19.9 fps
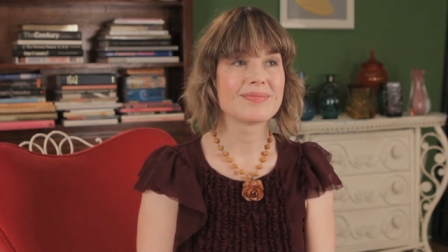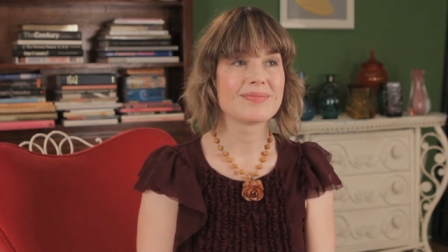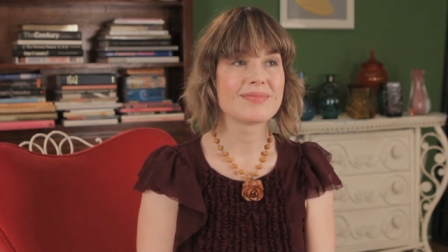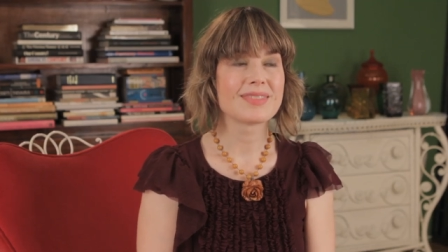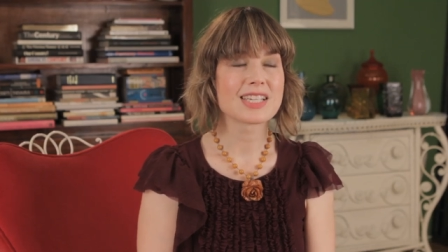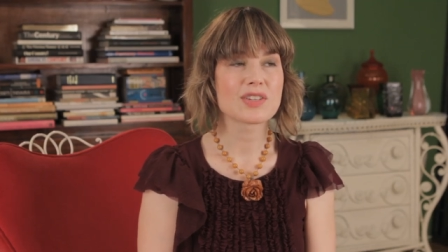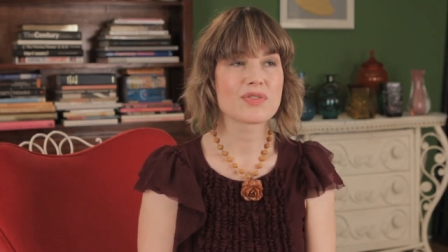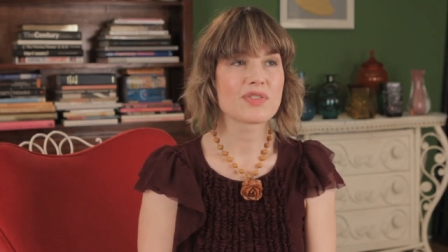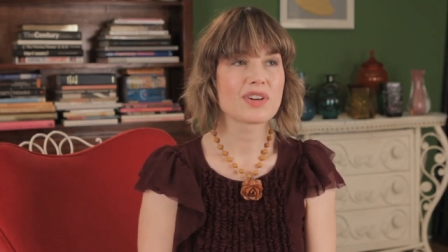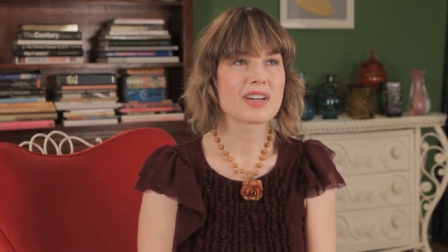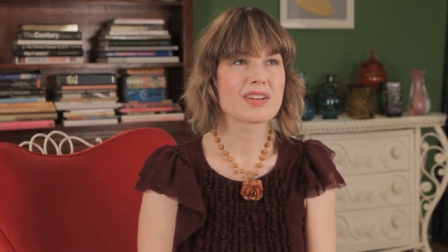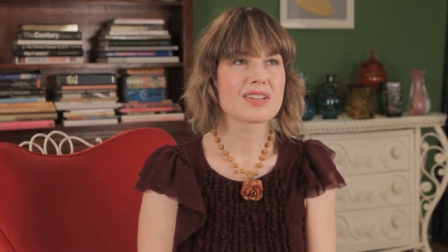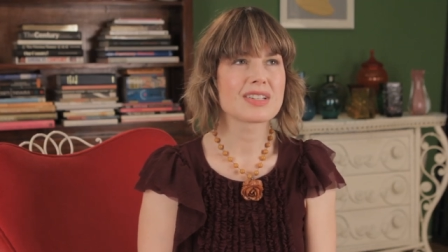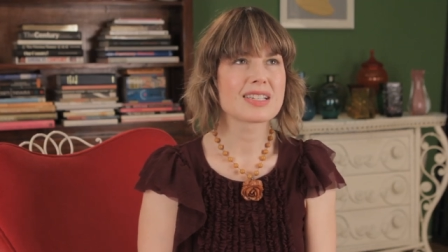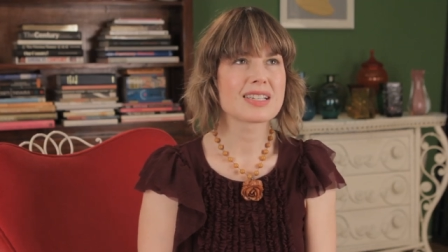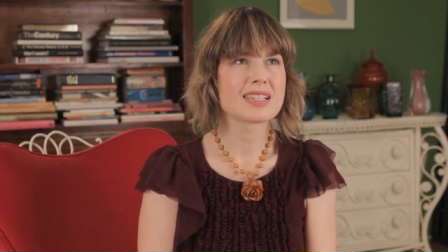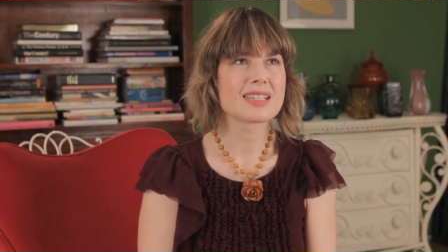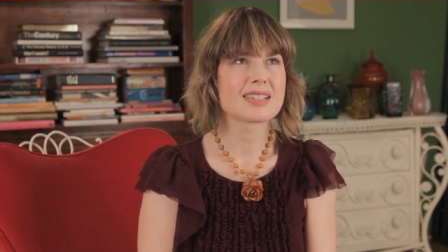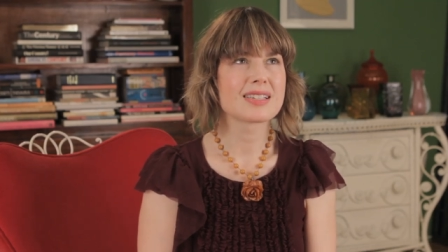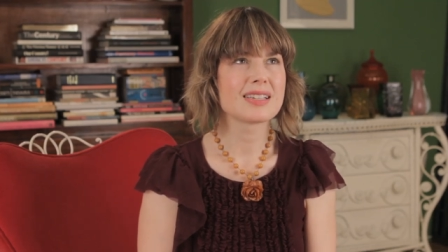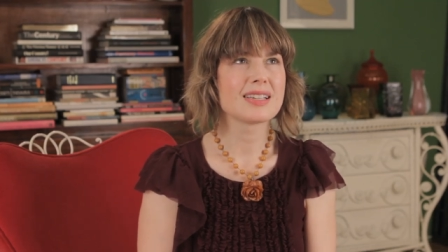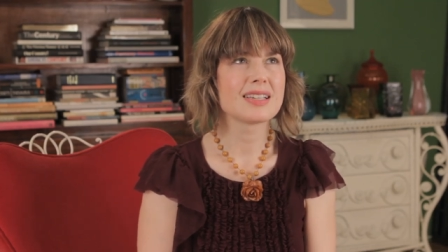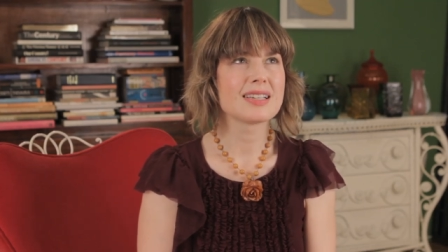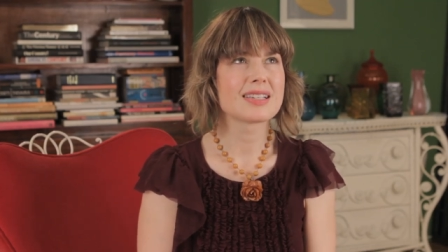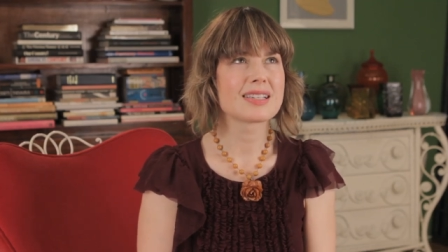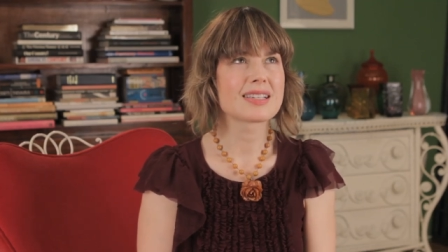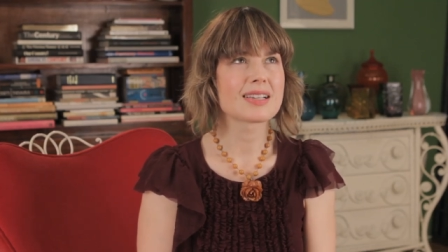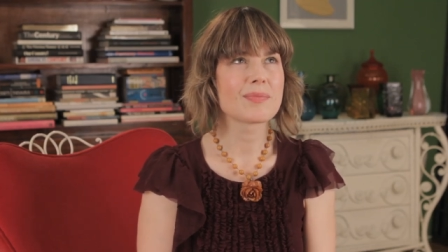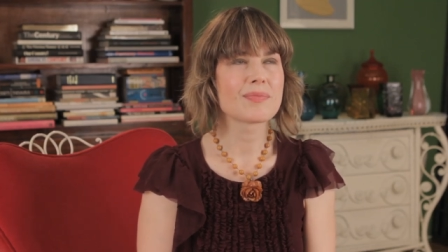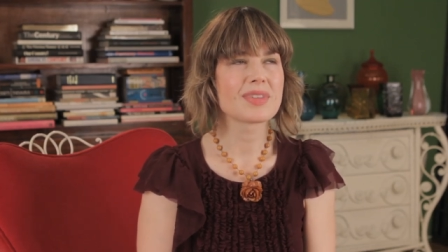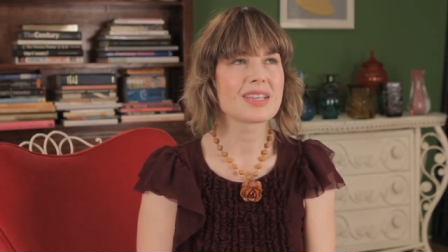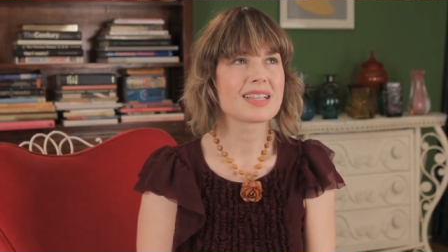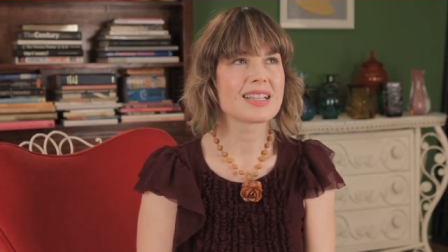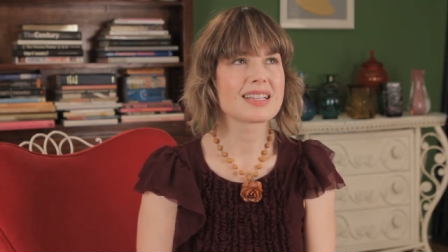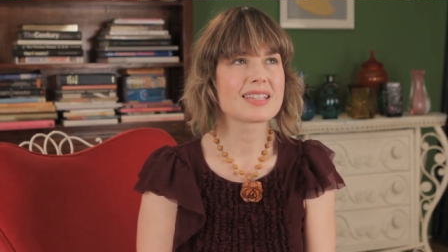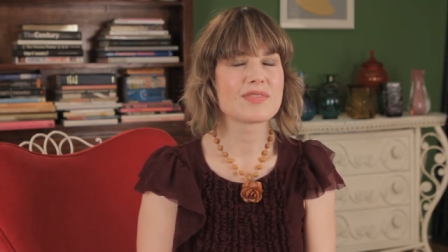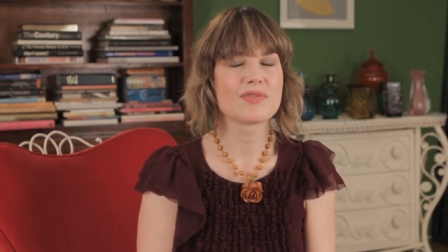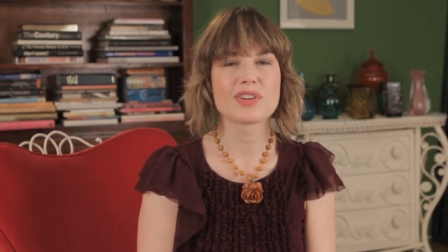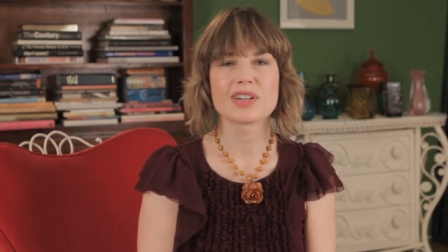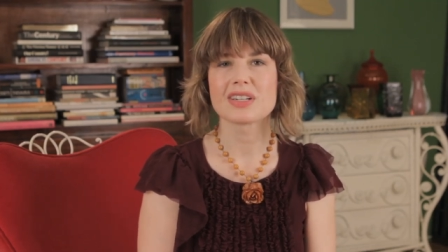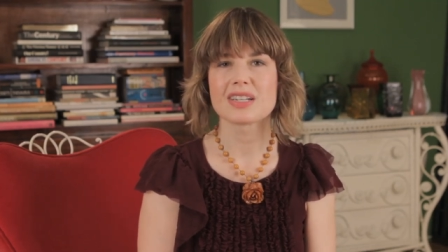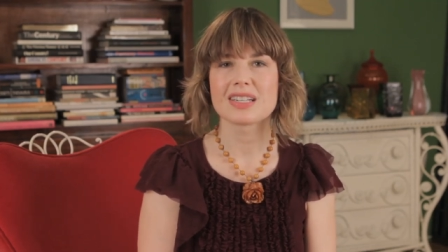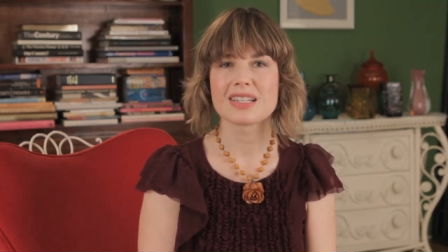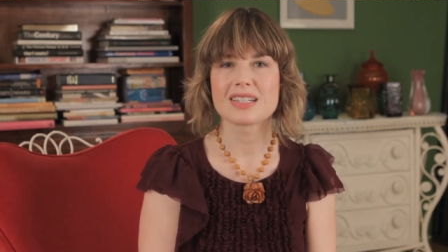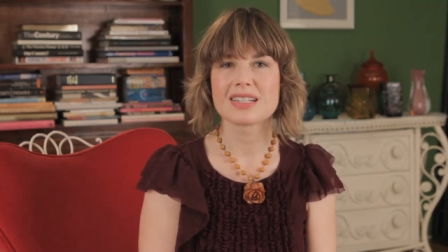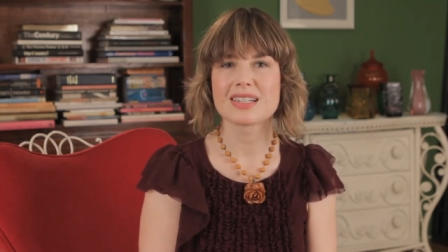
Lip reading: this fragrance is something that's very